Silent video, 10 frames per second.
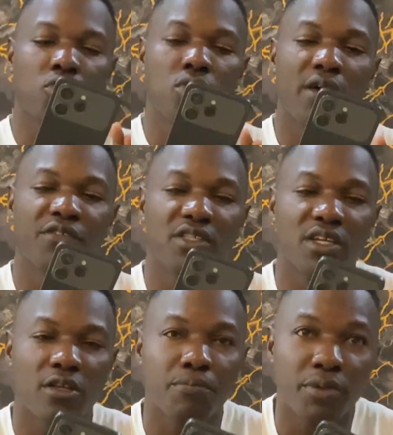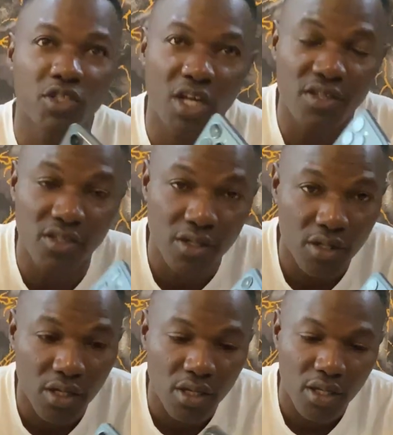who loves taking pictures,
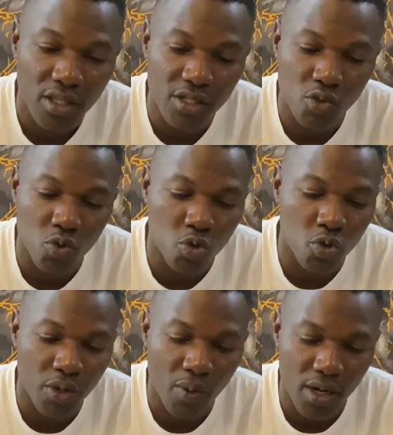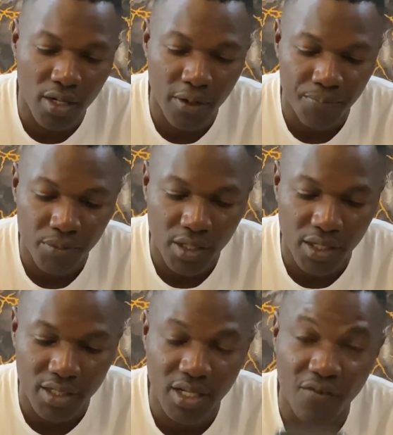this could do the work.
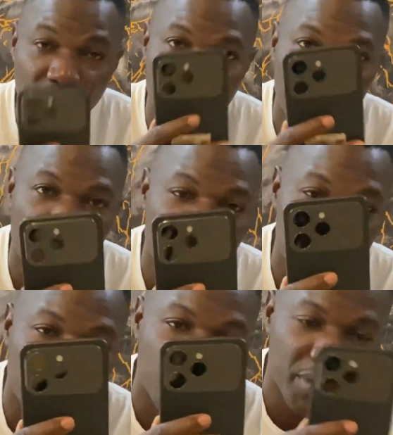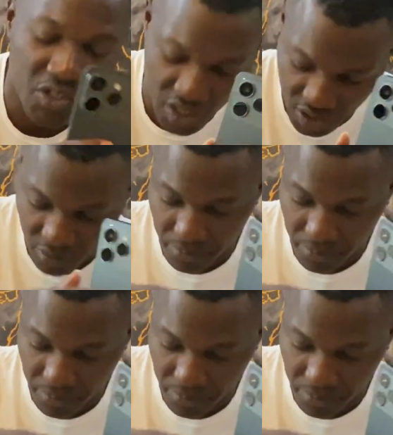Can take very, very great pictures.